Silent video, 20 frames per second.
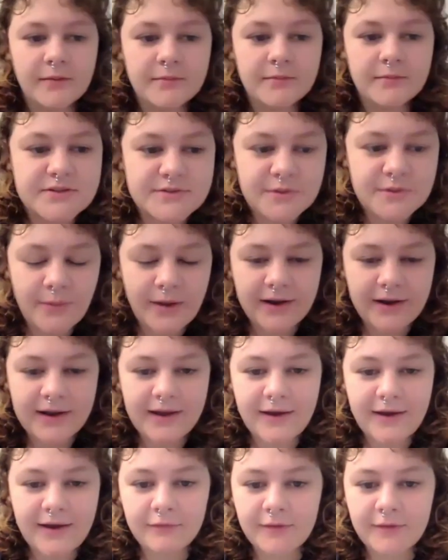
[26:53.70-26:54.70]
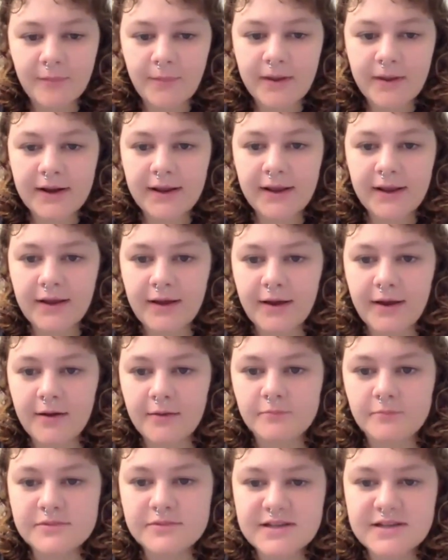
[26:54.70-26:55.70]
I'm just reminding everybody
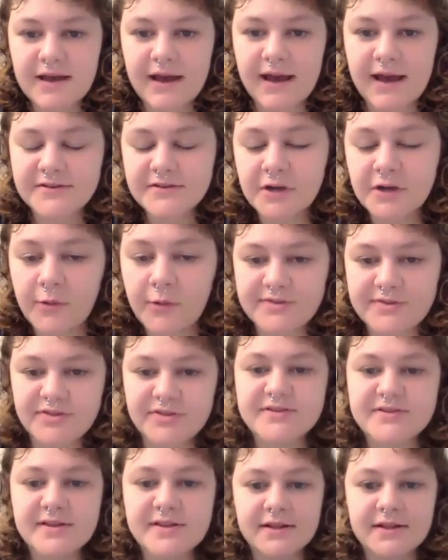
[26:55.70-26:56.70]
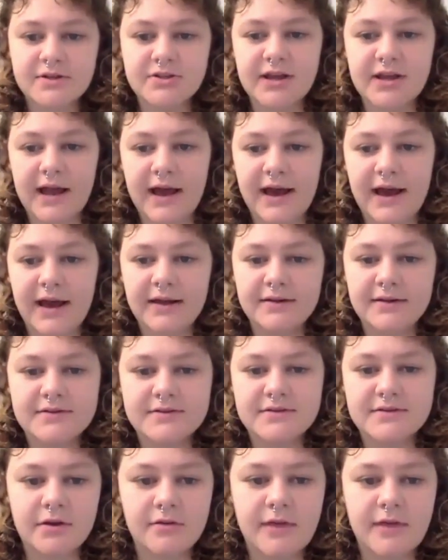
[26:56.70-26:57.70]
to ask your questions in the chat
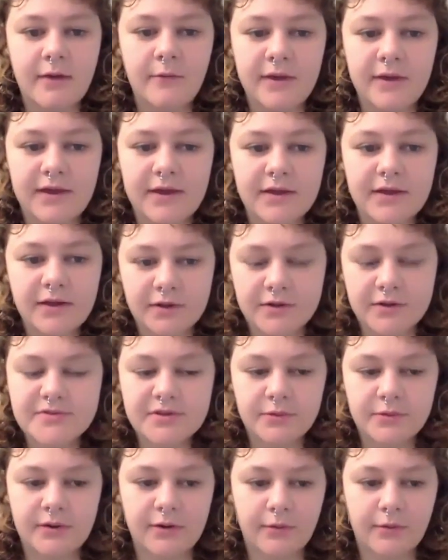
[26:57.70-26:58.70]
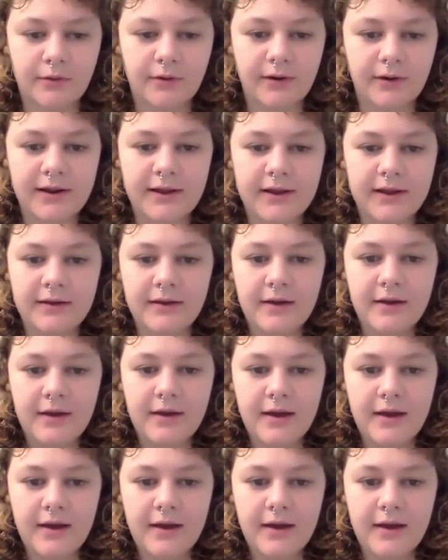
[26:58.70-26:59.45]
so that we can use the recording.